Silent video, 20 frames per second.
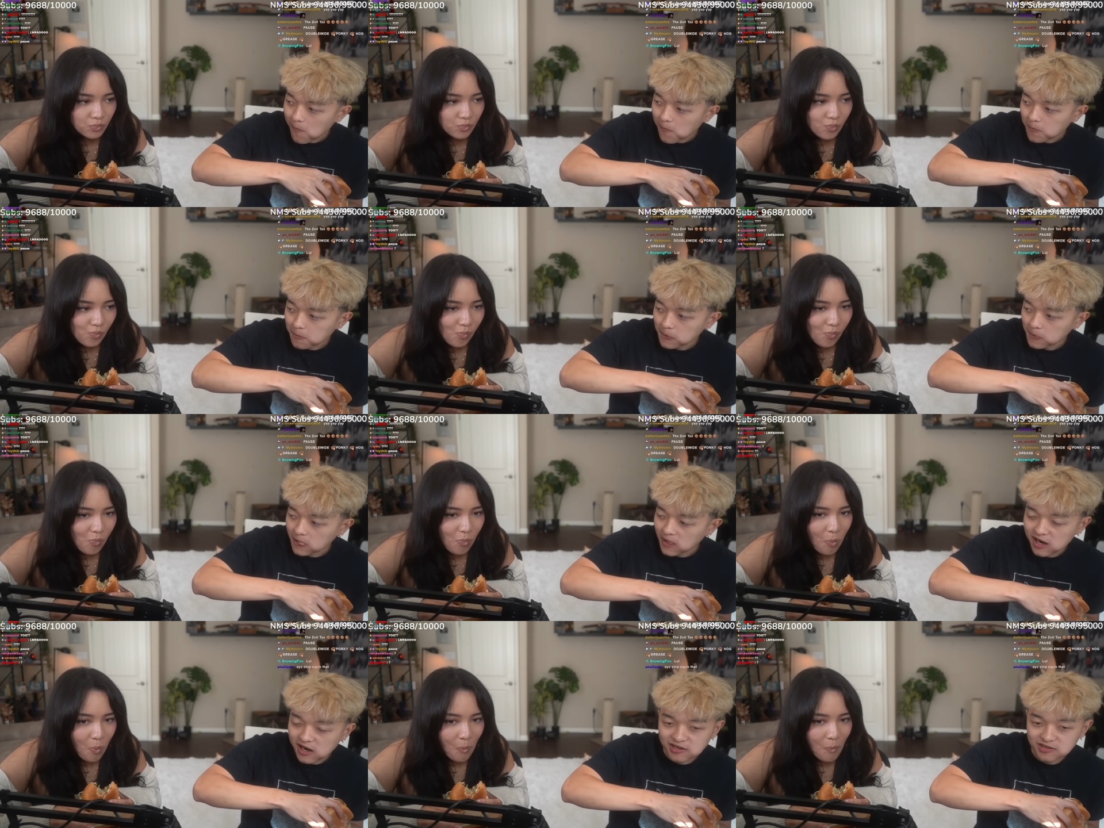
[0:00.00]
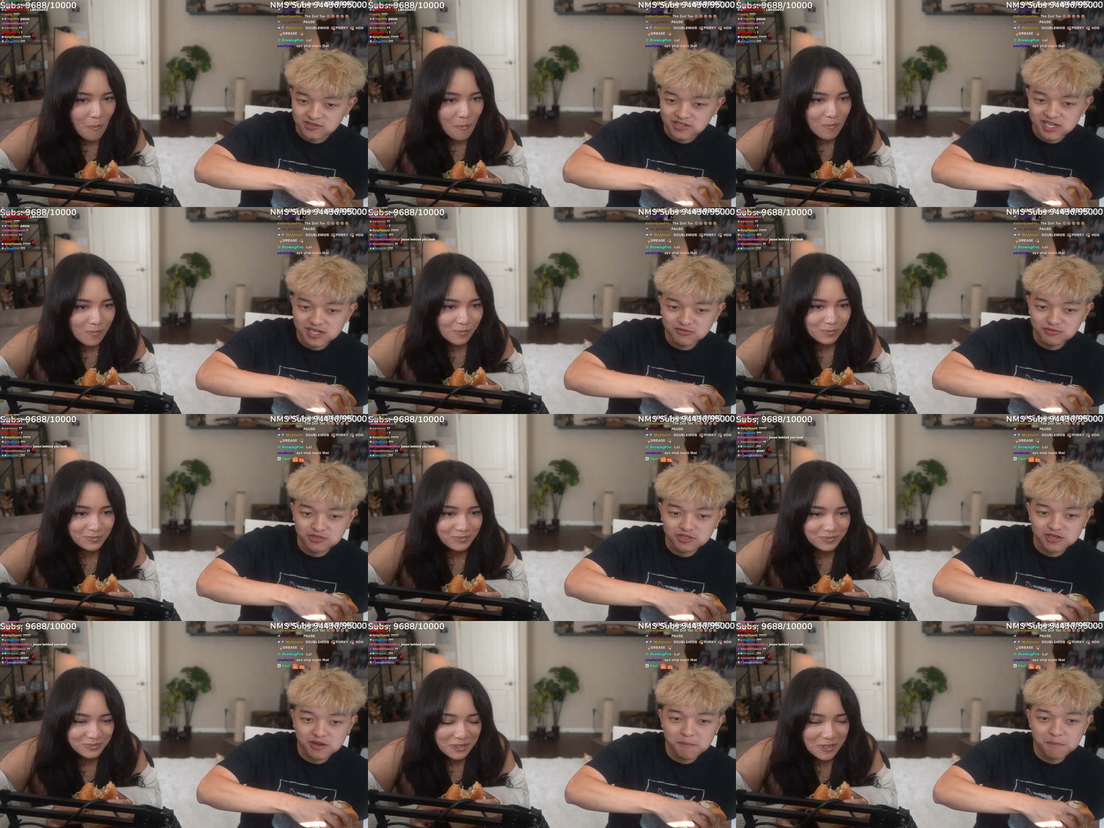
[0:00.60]
Speaker 1: God damn, she's
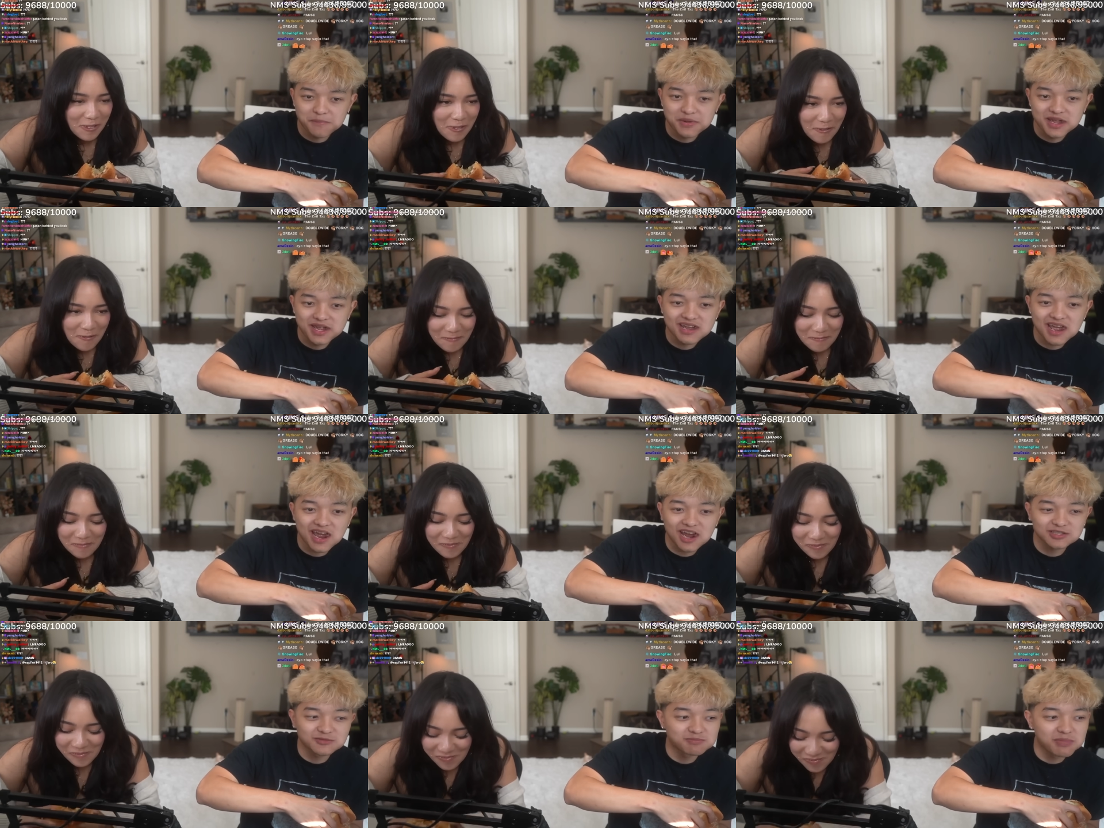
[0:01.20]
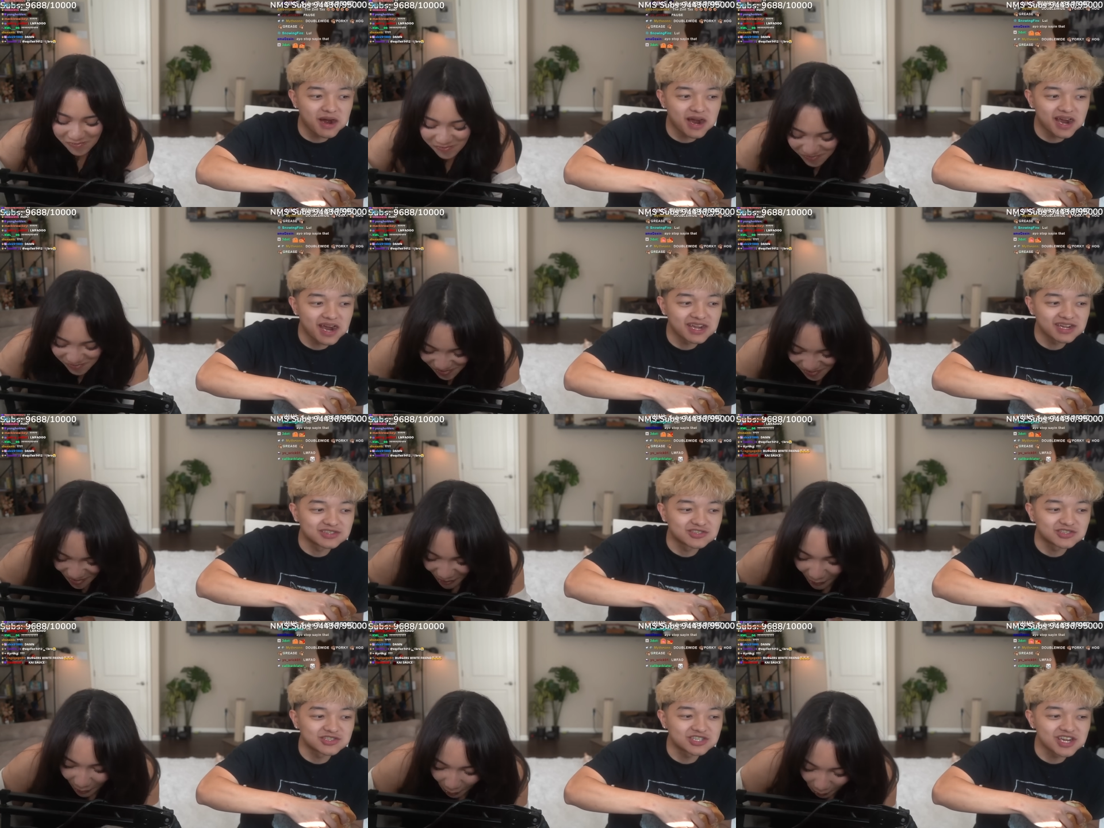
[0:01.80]
a big ass bite.
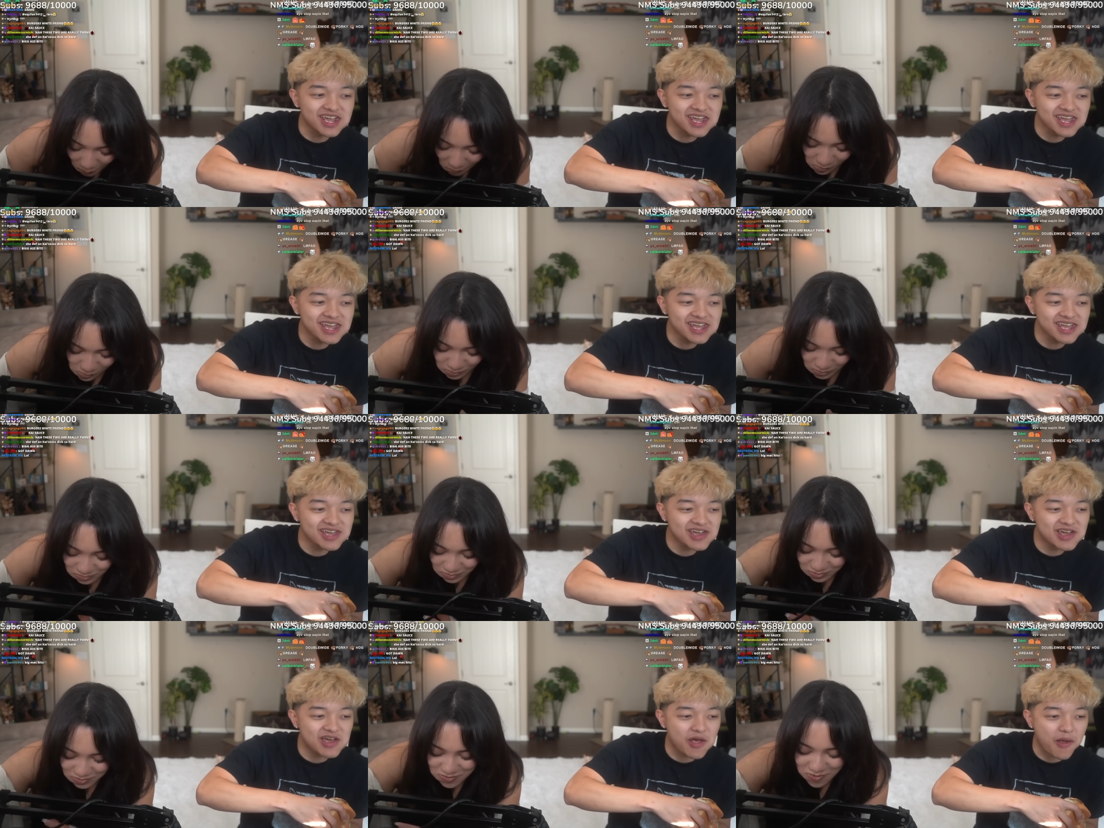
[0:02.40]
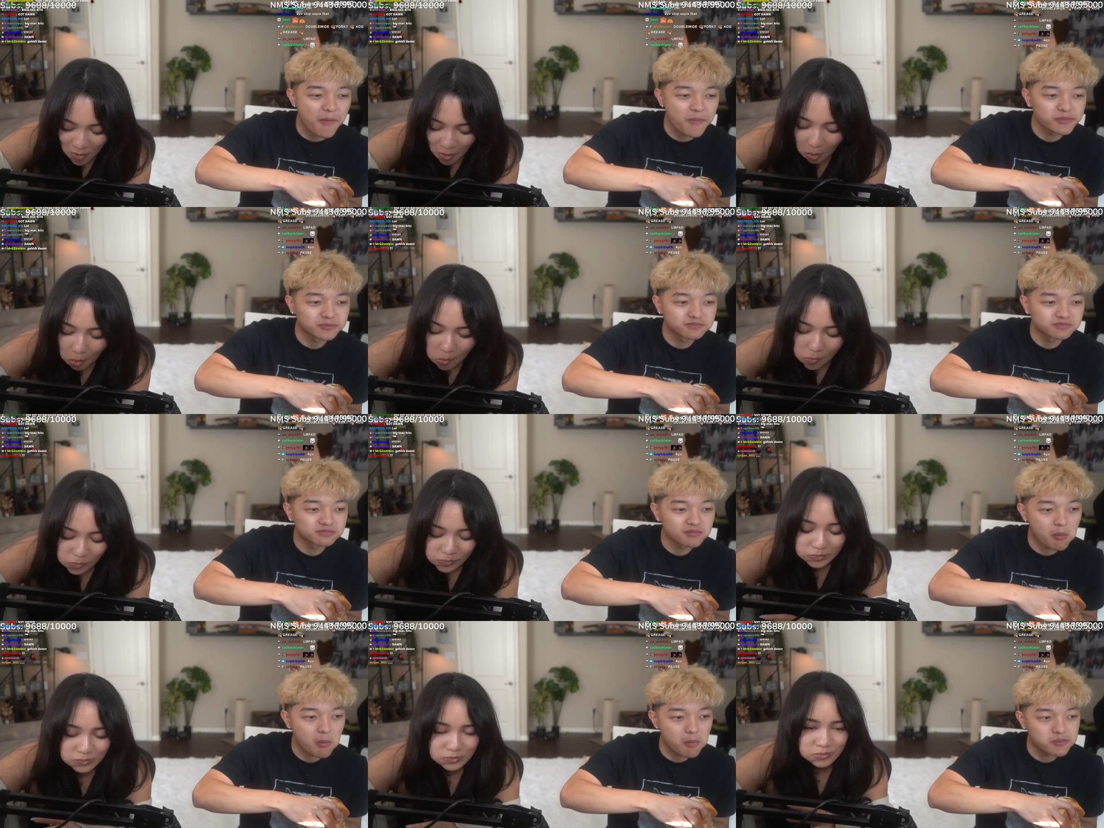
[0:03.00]
Shit!
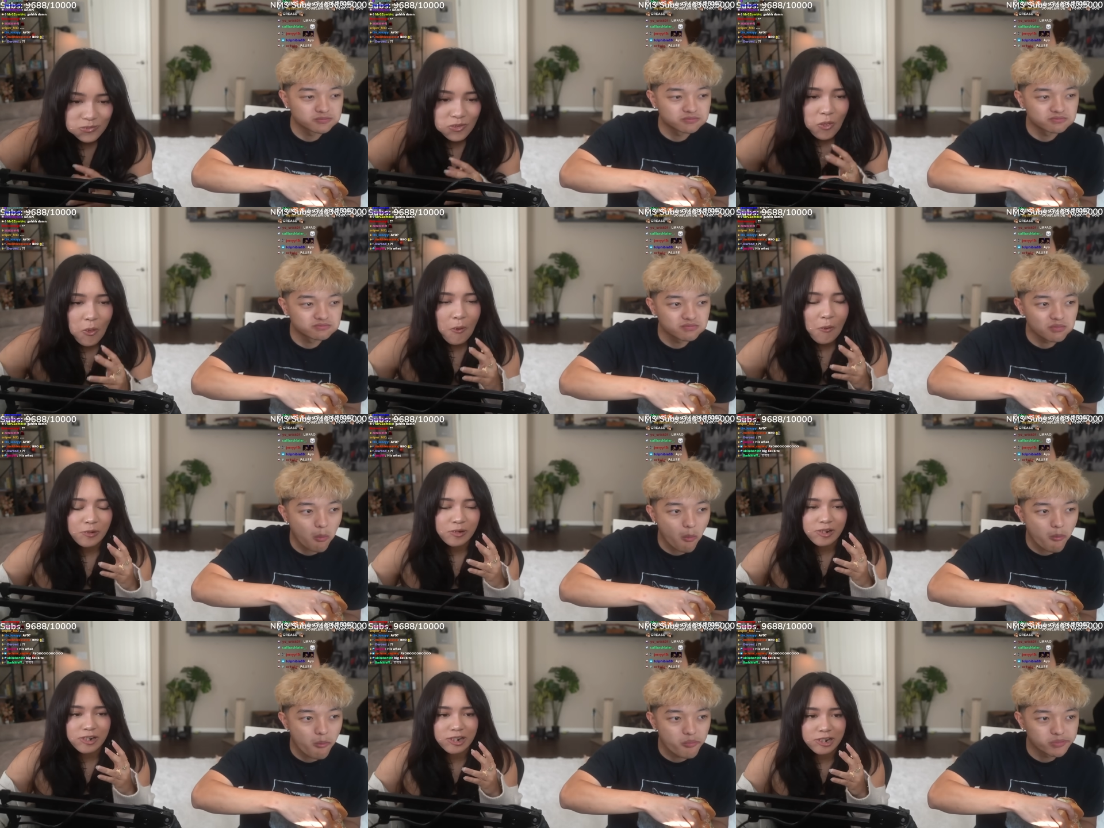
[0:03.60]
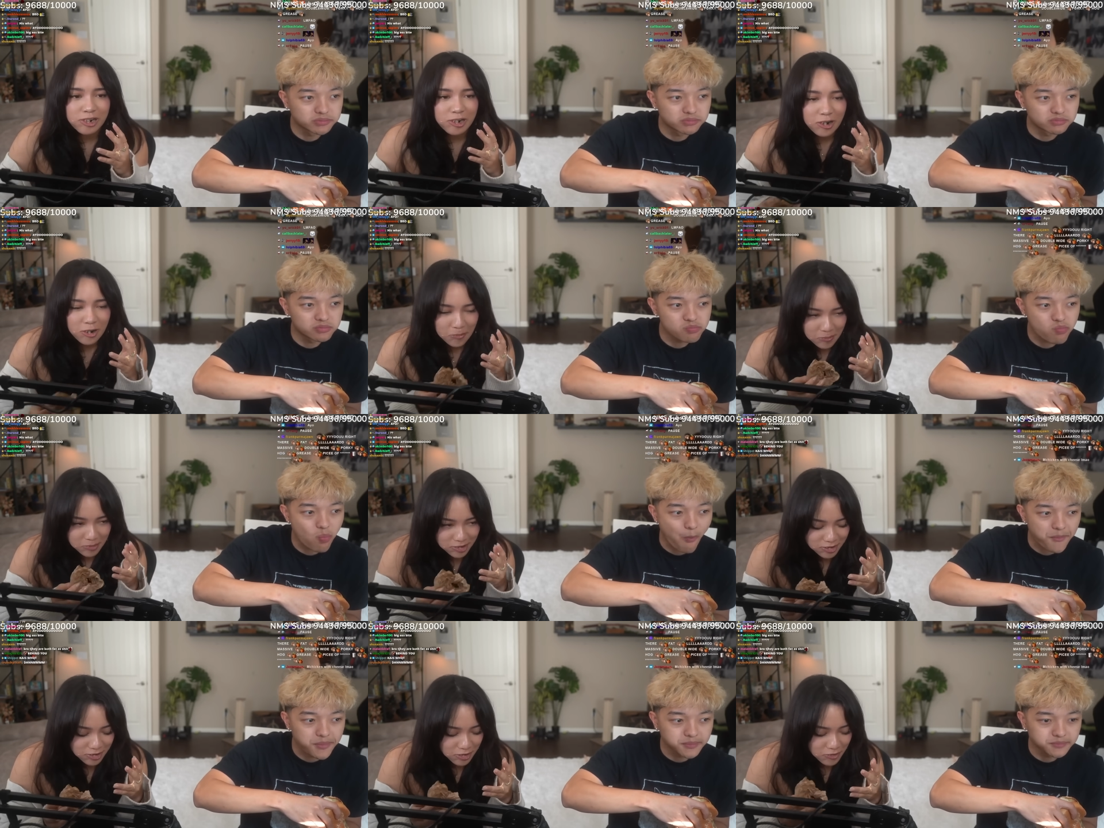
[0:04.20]
I got on my
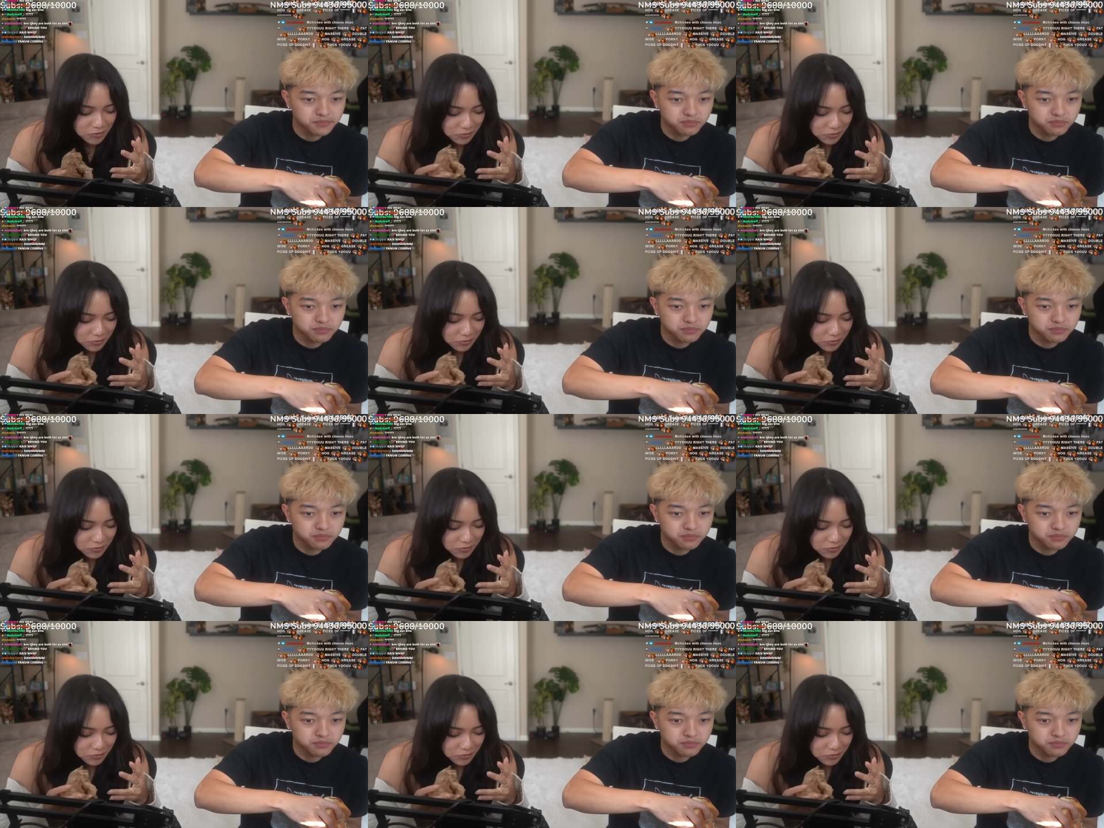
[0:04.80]
phone.